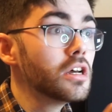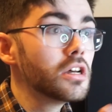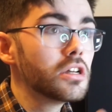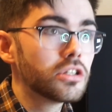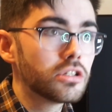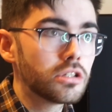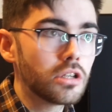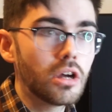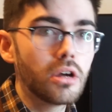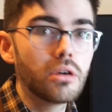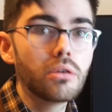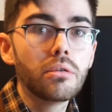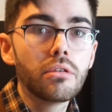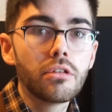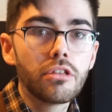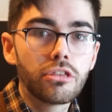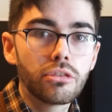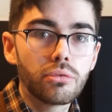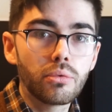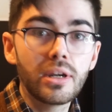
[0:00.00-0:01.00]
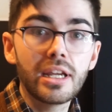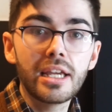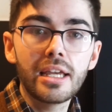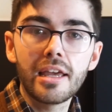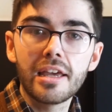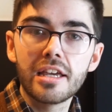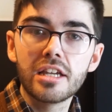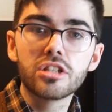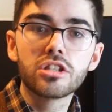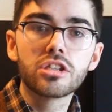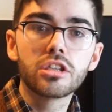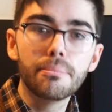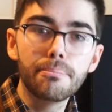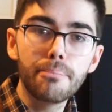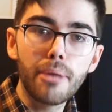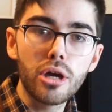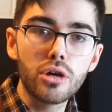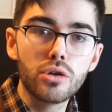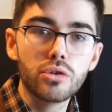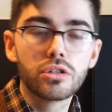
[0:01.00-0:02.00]
so 3 is the
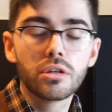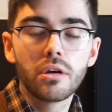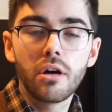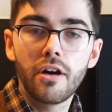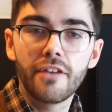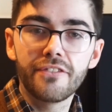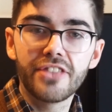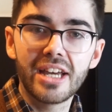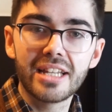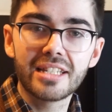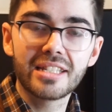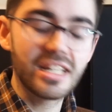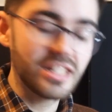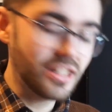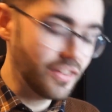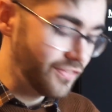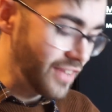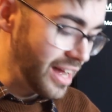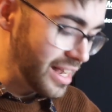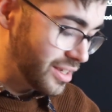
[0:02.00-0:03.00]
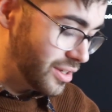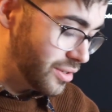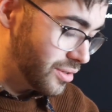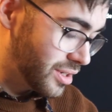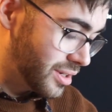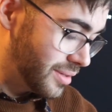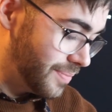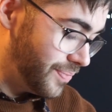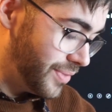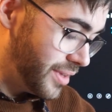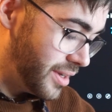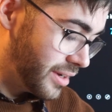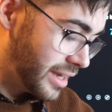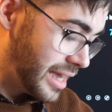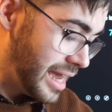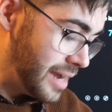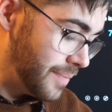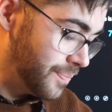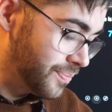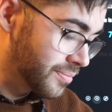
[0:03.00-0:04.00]
mode of that set of values,
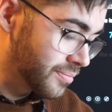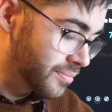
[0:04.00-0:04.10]
okay?